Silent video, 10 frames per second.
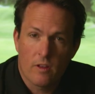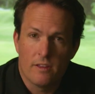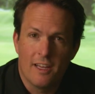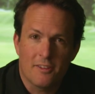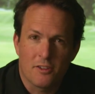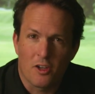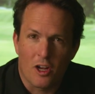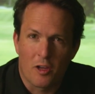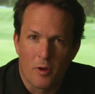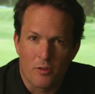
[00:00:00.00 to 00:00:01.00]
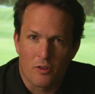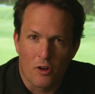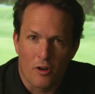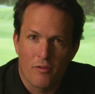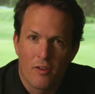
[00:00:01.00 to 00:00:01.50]
Let's talk about
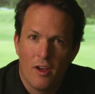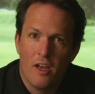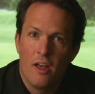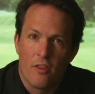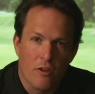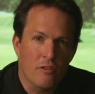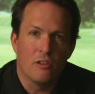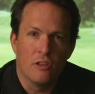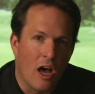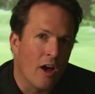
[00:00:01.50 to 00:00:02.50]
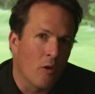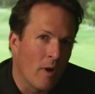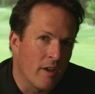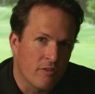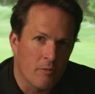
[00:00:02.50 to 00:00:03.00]
turf. There's a lot of
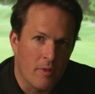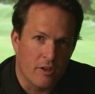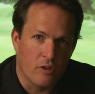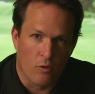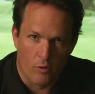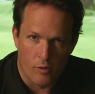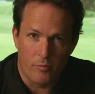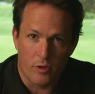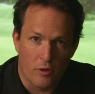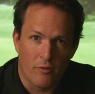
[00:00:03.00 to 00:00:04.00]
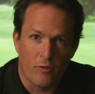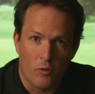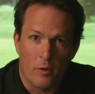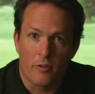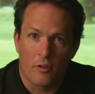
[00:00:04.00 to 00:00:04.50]
ways to make your room
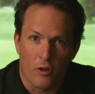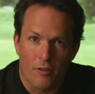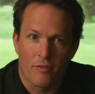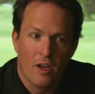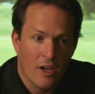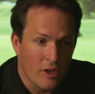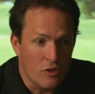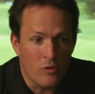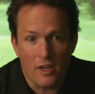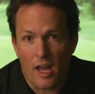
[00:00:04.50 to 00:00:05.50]
beautiful with turf. You can